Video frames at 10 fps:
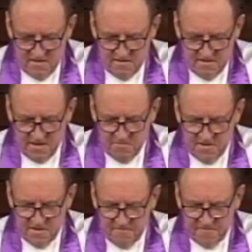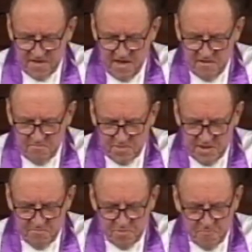They would have then
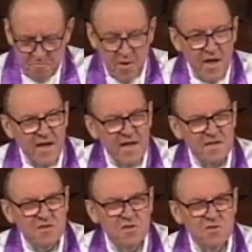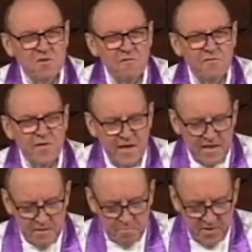been prepared to
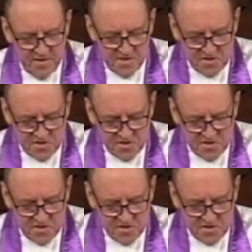severely punish